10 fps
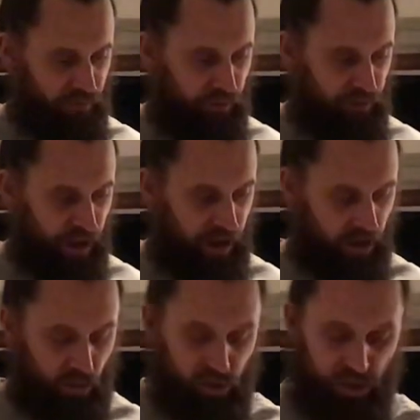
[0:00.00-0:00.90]

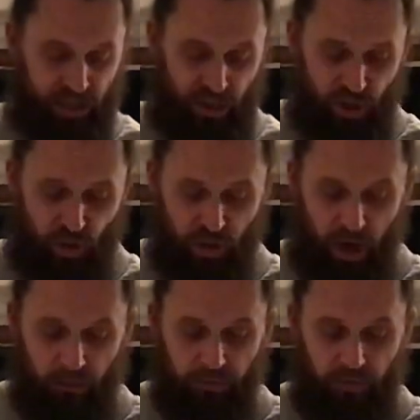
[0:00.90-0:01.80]
15, or should I say 2
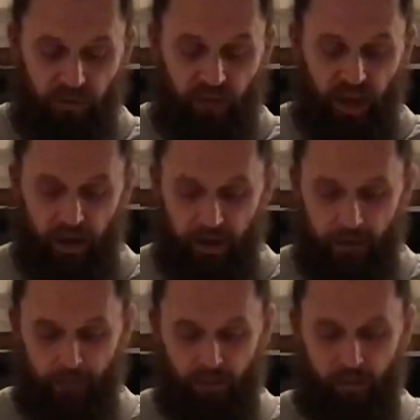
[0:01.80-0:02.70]
times
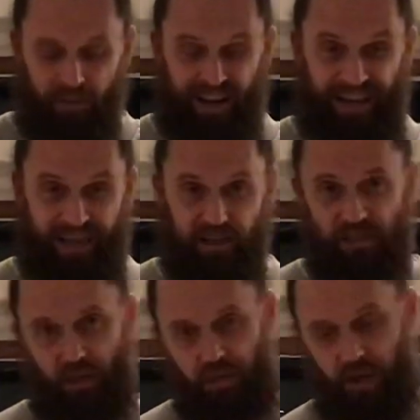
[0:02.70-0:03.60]
15
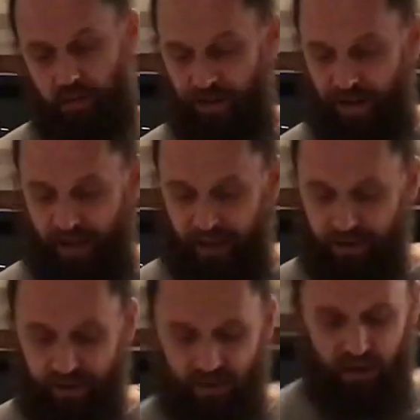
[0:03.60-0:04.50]
millilitres, so 30
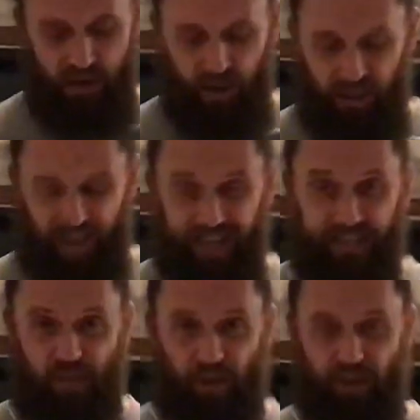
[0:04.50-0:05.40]
millilitres. The
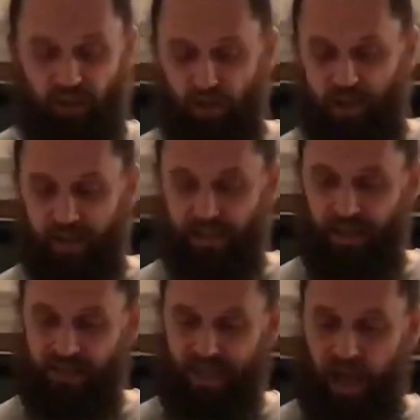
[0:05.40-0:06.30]
easiest way to do this
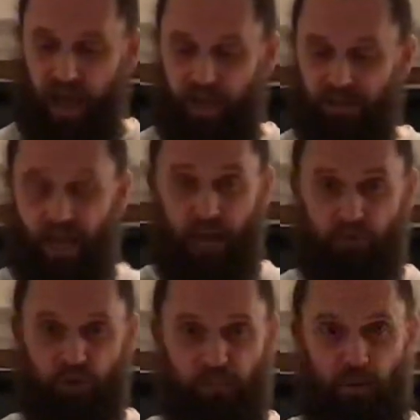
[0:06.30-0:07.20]
is that a
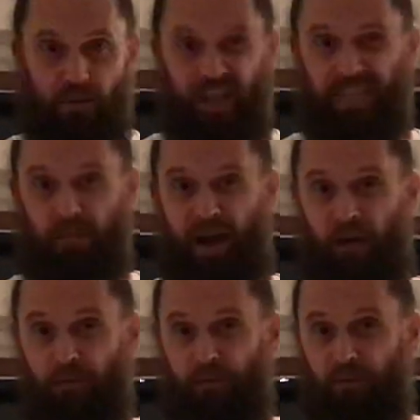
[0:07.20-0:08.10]
tablespoon is
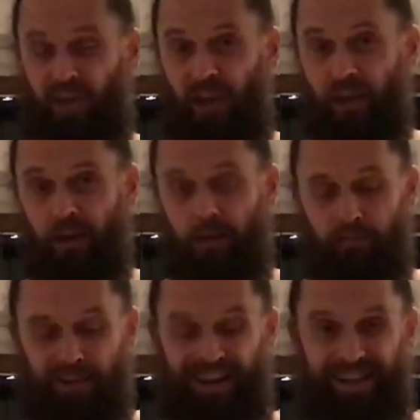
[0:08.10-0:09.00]
about 15
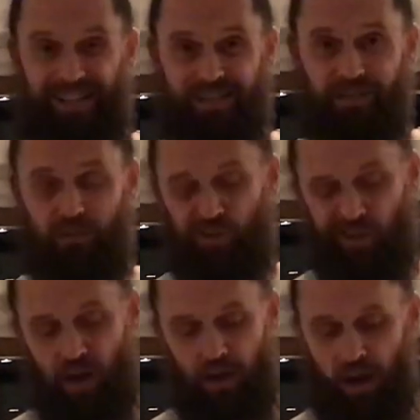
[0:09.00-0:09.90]
millilitres or
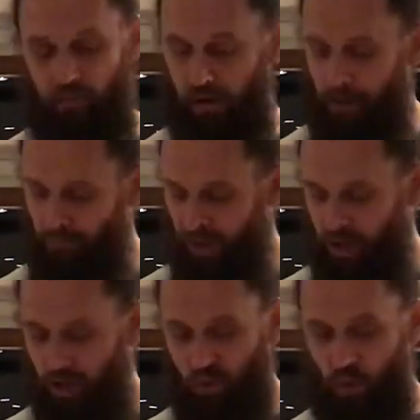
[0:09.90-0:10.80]
slightly over.
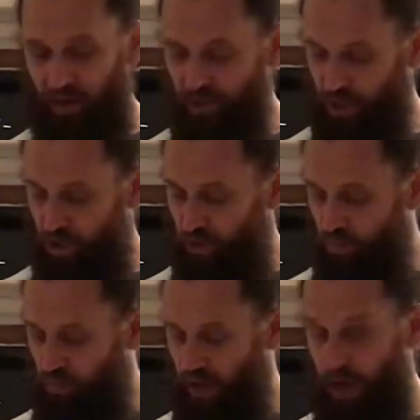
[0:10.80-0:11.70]
So what we can
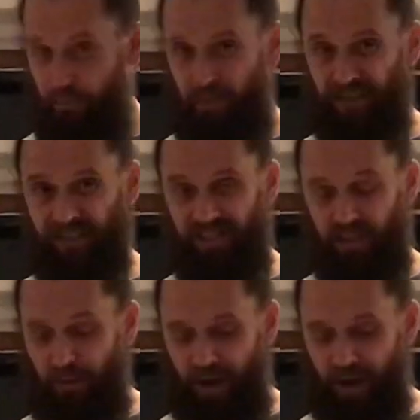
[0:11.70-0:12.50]
do, butter's in the